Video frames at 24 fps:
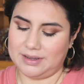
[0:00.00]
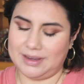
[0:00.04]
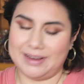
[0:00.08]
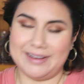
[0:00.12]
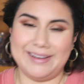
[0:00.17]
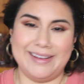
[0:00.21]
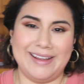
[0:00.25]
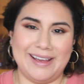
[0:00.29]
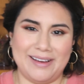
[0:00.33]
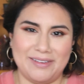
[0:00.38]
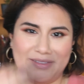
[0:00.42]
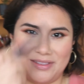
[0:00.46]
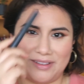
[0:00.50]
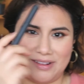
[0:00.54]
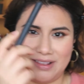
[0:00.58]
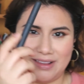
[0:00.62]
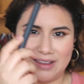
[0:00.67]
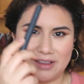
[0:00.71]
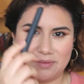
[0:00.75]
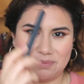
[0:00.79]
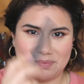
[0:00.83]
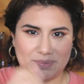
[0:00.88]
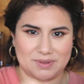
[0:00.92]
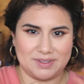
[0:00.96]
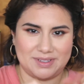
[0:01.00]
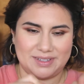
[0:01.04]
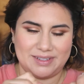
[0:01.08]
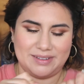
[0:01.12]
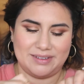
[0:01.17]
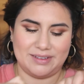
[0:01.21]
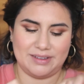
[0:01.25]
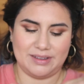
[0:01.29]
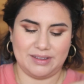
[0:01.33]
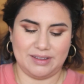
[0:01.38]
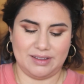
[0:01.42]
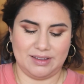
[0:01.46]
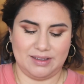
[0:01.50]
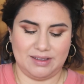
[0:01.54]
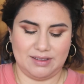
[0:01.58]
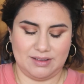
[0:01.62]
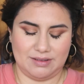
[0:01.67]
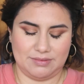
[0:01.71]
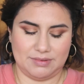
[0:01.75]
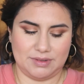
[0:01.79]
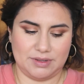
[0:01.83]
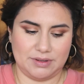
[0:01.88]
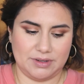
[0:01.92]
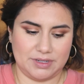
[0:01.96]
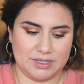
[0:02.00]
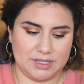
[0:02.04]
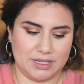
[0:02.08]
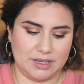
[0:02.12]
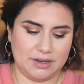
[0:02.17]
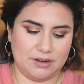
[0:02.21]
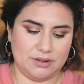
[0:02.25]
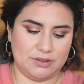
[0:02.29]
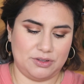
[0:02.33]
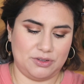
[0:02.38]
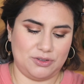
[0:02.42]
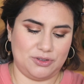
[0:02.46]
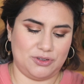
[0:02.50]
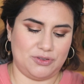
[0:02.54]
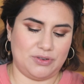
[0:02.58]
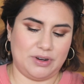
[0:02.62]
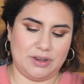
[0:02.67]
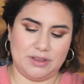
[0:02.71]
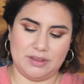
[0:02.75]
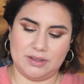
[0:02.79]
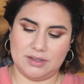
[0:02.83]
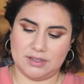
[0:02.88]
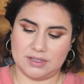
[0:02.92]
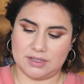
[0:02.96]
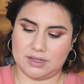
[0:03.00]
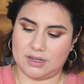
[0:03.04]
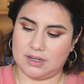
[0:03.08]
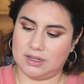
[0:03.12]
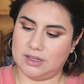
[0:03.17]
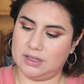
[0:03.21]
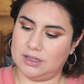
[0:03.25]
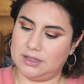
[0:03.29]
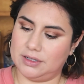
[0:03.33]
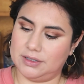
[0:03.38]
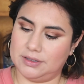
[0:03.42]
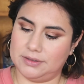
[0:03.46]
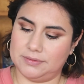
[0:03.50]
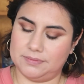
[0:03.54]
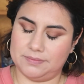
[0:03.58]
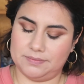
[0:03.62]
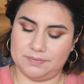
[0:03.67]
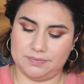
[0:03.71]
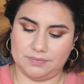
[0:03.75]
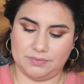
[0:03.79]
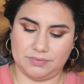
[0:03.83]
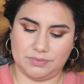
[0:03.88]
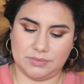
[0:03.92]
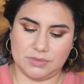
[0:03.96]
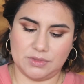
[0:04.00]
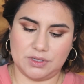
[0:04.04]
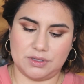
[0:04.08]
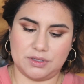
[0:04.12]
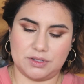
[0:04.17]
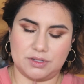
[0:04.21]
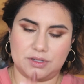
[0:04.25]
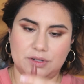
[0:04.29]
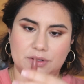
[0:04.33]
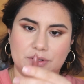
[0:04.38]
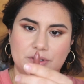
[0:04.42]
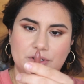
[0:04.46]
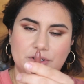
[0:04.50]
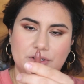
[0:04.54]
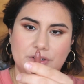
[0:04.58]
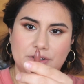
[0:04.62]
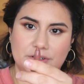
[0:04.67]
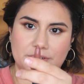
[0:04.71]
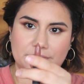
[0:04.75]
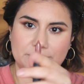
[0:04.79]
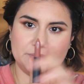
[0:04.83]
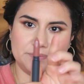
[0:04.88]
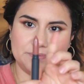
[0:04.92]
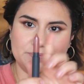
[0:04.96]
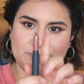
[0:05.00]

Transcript: And now the lips. So excited to try this color. It looks so good.